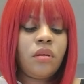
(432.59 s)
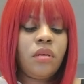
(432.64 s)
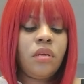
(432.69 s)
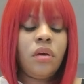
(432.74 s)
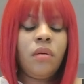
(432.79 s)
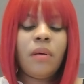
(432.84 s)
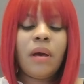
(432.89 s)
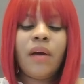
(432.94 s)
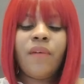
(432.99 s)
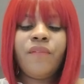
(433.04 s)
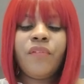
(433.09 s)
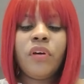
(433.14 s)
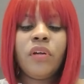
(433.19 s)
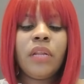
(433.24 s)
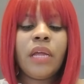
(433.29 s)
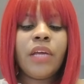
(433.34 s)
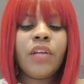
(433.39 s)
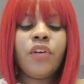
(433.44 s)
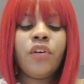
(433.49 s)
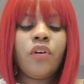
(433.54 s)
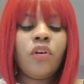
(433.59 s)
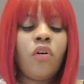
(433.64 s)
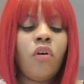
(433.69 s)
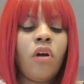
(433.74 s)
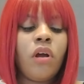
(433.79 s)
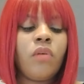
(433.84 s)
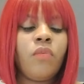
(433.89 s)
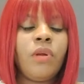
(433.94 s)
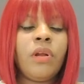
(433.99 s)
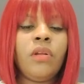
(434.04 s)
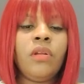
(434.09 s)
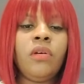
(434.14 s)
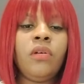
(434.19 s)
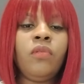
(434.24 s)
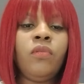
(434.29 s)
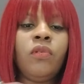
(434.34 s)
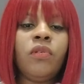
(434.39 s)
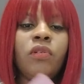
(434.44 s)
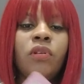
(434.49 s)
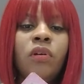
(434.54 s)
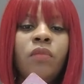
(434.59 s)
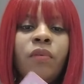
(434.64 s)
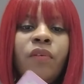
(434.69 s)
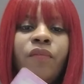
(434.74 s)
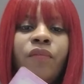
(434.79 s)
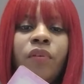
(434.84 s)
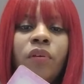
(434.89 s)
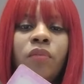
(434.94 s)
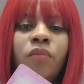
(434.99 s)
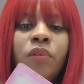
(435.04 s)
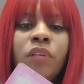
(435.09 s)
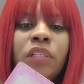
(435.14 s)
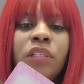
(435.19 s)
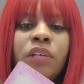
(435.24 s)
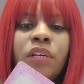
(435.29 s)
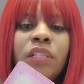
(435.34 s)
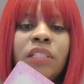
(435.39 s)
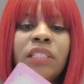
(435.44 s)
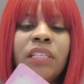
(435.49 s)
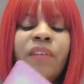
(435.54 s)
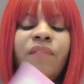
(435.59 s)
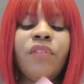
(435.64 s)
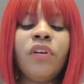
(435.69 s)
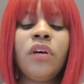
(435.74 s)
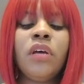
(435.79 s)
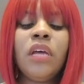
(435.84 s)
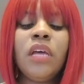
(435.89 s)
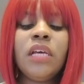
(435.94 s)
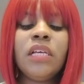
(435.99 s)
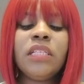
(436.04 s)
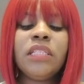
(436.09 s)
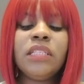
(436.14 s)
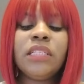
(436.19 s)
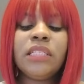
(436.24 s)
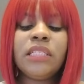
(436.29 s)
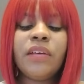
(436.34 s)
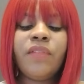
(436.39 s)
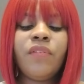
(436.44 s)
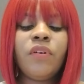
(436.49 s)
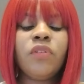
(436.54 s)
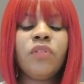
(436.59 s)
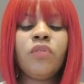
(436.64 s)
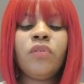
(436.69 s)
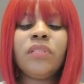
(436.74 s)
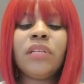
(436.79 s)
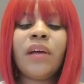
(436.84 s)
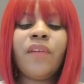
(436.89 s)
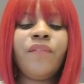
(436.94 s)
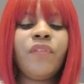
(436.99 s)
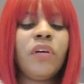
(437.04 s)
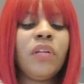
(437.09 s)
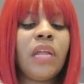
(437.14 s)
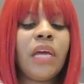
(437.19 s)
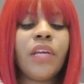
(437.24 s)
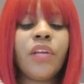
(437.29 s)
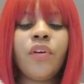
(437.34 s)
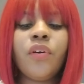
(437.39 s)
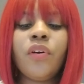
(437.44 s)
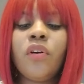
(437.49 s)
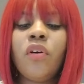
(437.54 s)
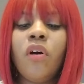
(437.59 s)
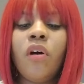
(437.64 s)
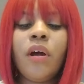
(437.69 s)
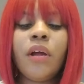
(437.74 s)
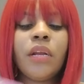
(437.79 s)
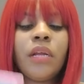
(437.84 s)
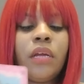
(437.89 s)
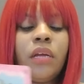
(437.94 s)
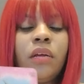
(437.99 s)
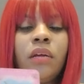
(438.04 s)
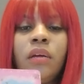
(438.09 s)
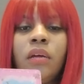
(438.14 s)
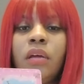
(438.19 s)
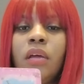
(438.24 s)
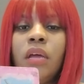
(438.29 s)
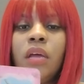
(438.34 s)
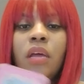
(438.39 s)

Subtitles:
Yep, I feel like you're guarded. Look, this here, the seven of swords, I feel like you're guarded.